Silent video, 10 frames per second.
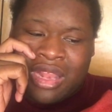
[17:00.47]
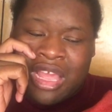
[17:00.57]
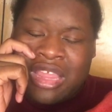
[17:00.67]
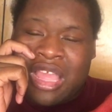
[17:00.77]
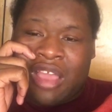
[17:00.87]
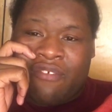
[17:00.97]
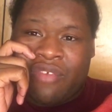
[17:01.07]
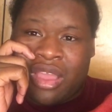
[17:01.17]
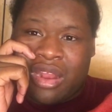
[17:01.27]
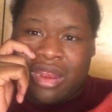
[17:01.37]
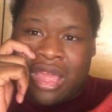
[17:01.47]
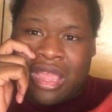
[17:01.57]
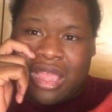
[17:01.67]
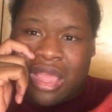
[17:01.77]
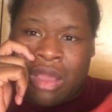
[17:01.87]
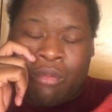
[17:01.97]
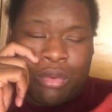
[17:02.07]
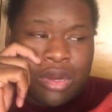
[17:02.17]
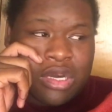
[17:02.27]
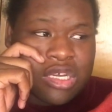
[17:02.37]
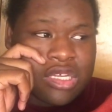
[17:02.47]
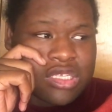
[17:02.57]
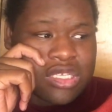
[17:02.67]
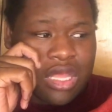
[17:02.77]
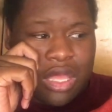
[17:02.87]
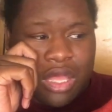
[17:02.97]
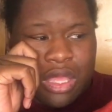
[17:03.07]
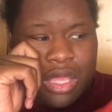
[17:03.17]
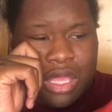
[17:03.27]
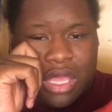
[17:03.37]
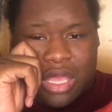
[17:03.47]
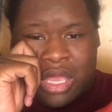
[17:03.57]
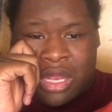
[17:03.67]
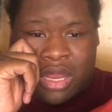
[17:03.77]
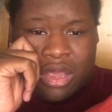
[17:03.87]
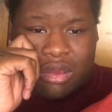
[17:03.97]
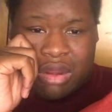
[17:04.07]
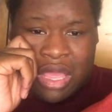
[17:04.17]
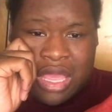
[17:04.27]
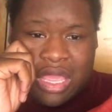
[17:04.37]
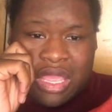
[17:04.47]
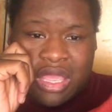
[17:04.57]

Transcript: That's how I felt like I was. And all that.